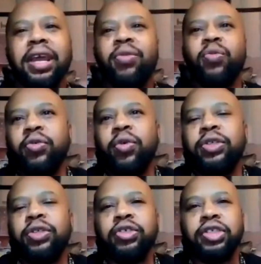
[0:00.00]
And
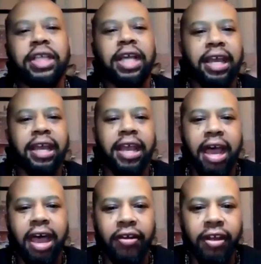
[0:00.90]
what would you say
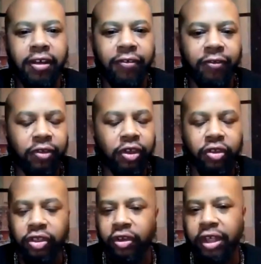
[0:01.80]
out of
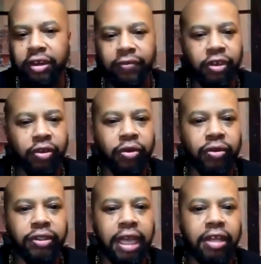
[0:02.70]
your
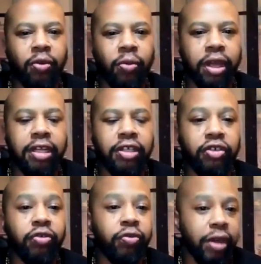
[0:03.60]
interviews and the way
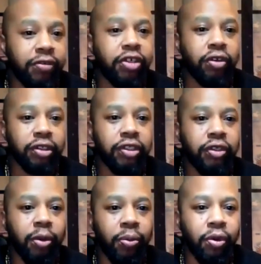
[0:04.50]
that you have chosen
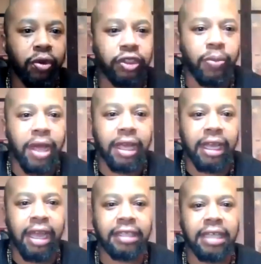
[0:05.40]
to approach your
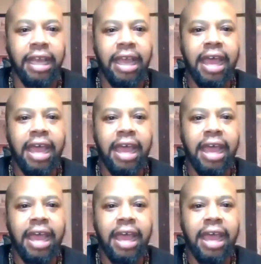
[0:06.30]
podcast